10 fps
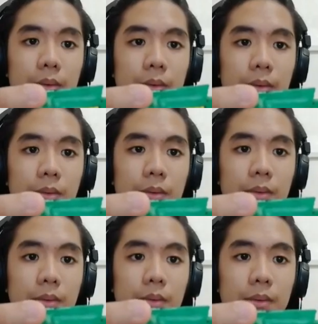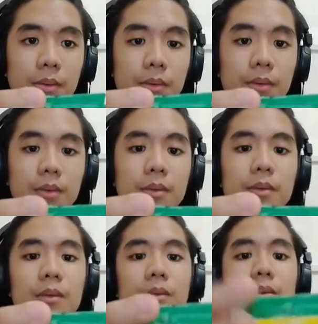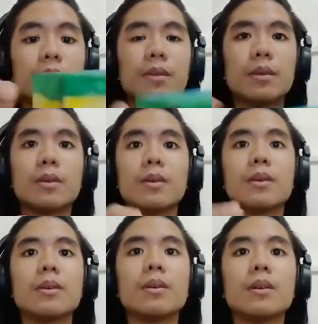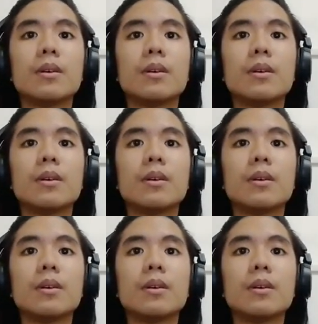(no one is talking)